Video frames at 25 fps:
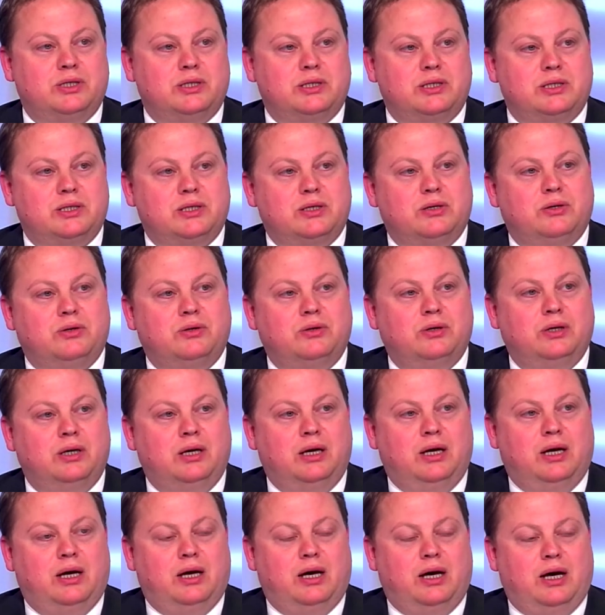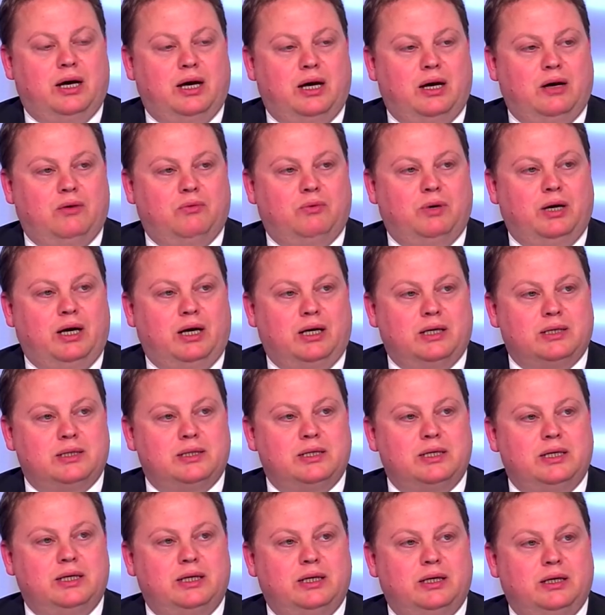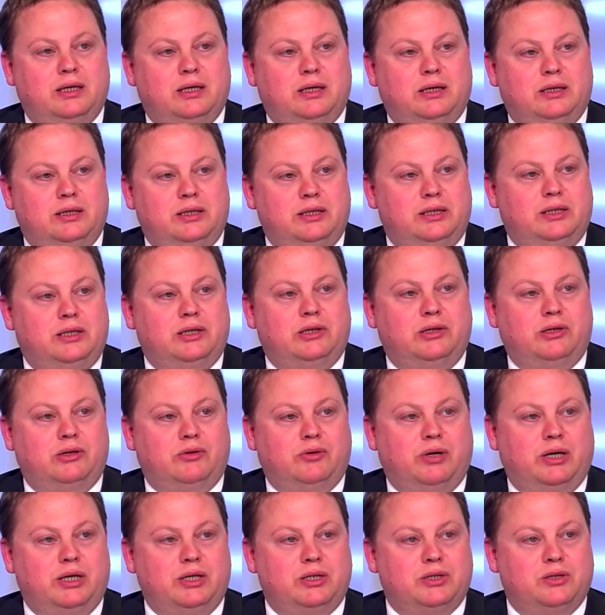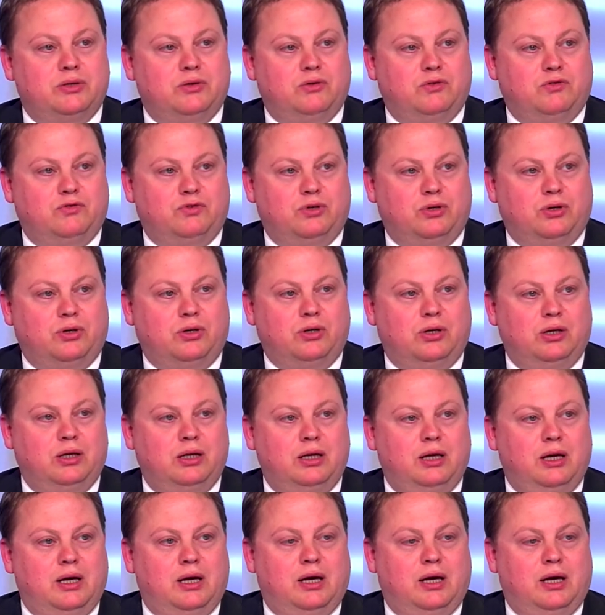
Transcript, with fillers: So uh, we are seeing a deterioration overall.